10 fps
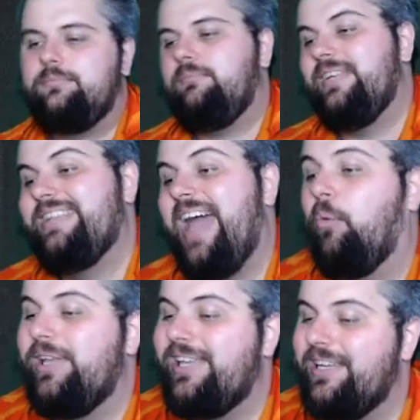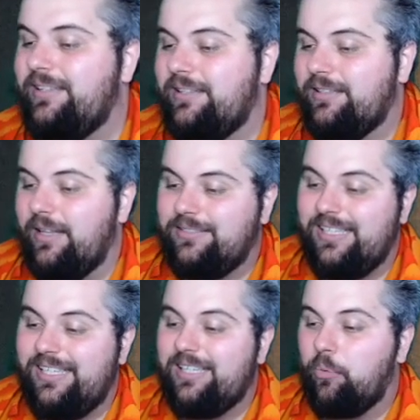Now we get
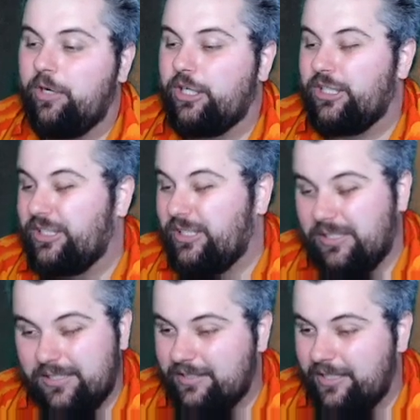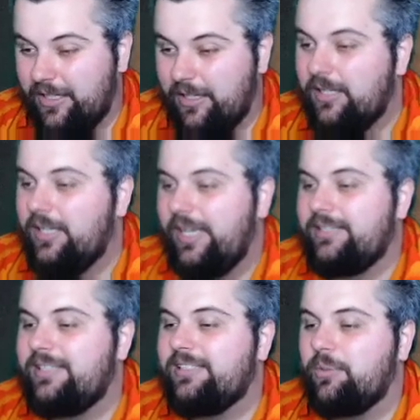seen that let's see here. It
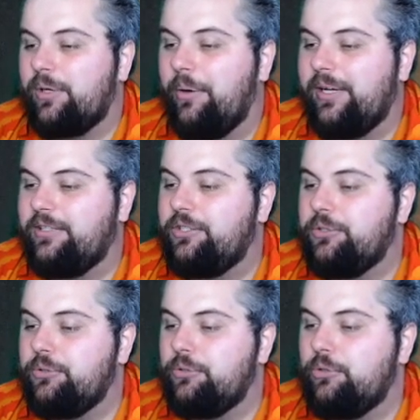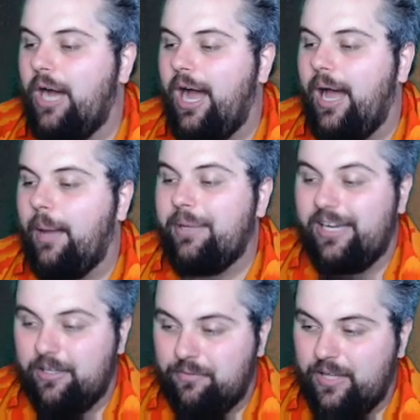says that we're going to begin
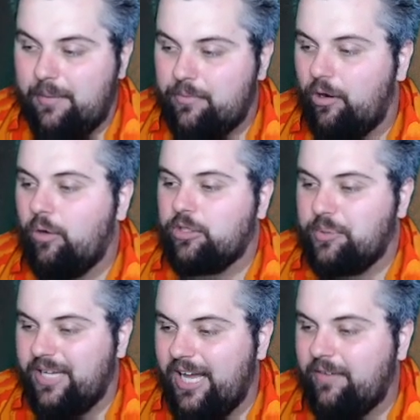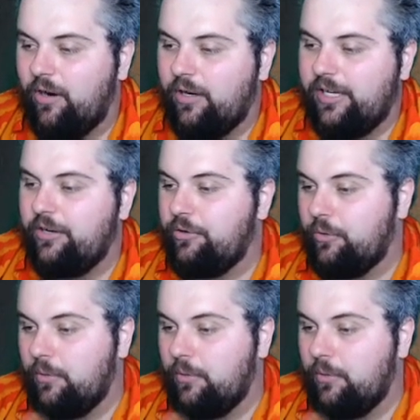with Flamethrower, which we kind of already knew.